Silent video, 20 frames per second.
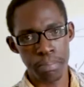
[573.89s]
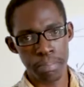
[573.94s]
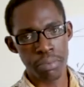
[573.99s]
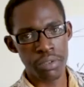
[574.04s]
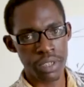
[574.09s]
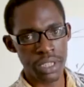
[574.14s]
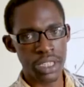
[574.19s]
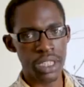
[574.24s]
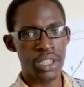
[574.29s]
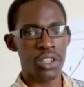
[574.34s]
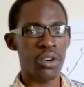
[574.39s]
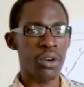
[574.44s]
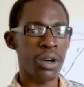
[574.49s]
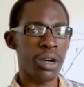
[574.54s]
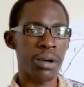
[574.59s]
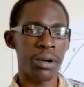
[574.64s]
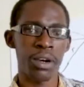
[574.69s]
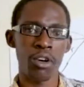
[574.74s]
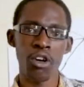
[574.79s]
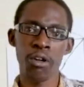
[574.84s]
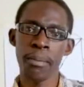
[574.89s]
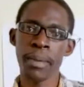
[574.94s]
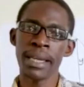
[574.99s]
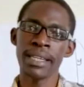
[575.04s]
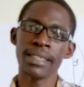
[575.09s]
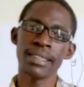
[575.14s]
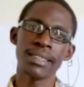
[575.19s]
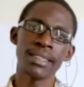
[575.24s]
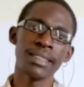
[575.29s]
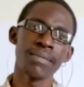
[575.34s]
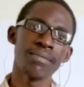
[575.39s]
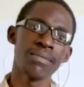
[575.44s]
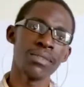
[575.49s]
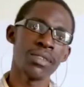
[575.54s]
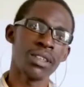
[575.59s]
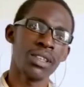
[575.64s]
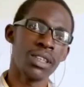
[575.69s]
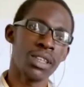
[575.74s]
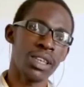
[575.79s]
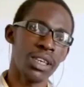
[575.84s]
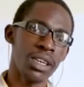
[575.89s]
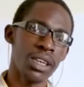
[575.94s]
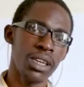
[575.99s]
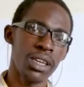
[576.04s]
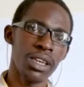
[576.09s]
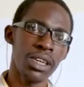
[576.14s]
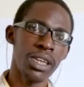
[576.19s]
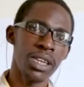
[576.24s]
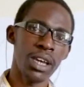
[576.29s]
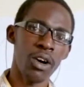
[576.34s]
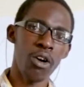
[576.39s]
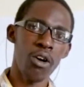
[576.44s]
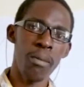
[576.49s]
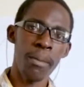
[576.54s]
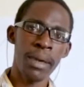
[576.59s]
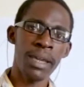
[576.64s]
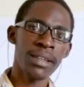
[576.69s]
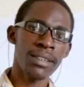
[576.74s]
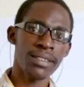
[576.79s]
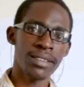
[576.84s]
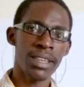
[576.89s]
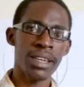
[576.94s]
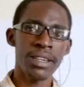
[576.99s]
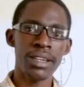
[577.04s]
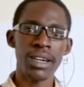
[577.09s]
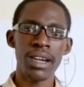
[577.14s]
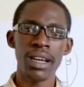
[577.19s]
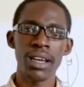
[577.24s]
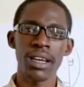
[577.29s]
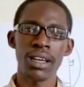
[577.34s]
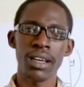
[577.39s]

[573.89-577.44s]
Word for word: put in your comment in the comment center